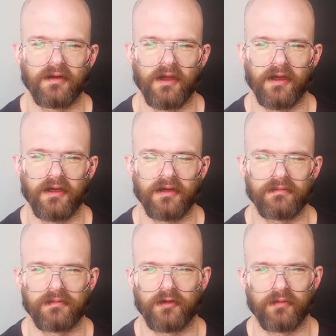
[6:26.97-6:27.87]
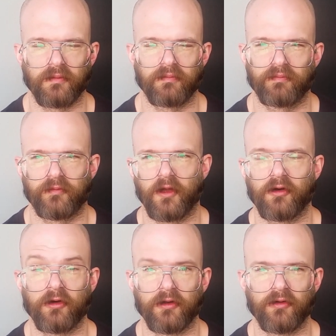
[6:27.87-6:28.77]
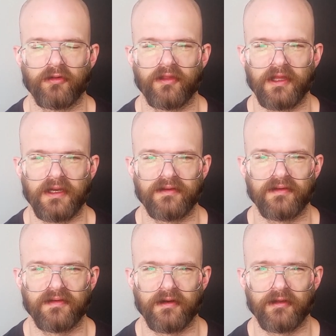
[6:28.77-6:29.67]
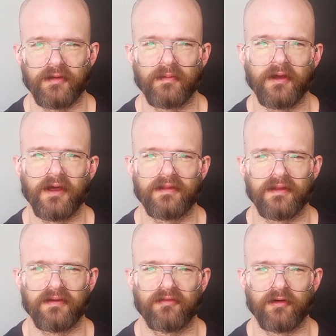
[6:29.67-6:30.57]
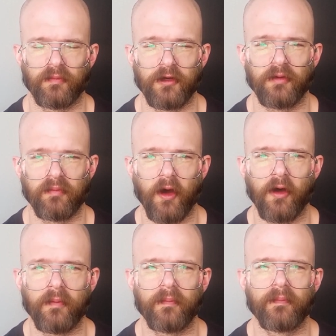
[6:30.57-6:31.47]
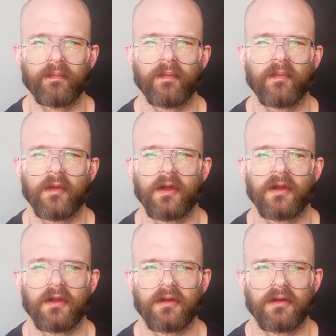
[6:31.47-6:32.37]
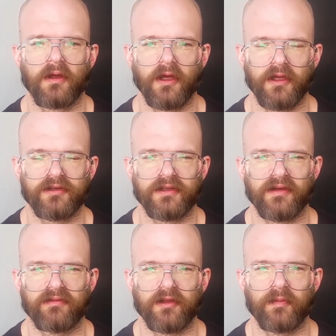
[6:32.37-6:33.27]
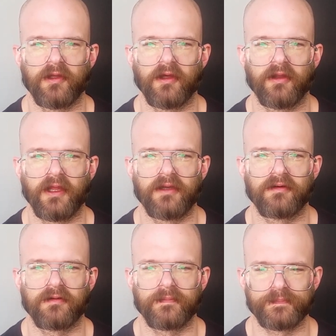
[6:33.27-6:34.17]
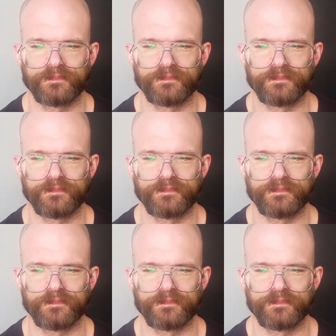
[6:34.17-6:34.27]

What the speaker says: a critical thing necessarily, but I think for a beard balm, I should definitely be all natural.